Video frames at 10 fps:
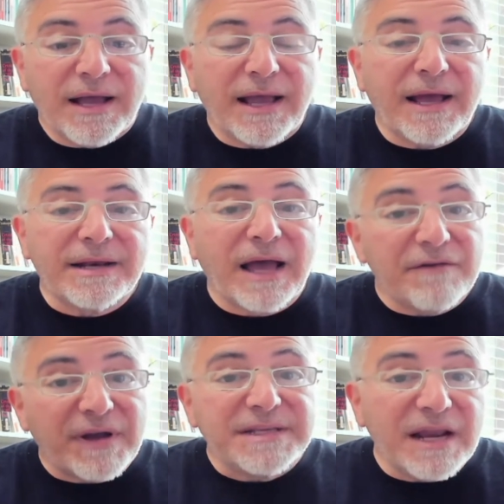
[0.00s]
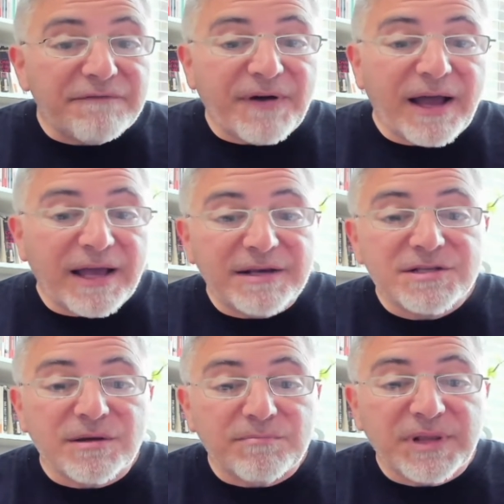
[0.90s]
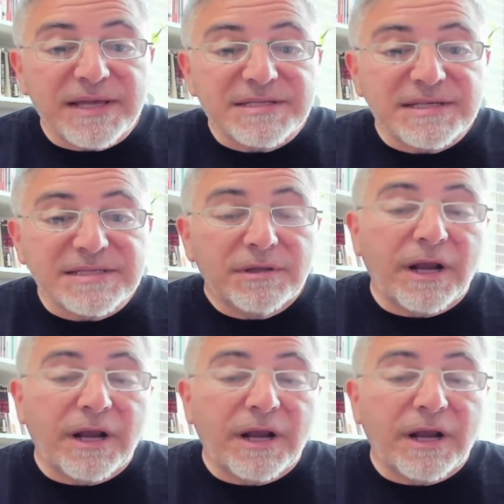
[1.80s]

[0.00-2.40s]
and I've identified some places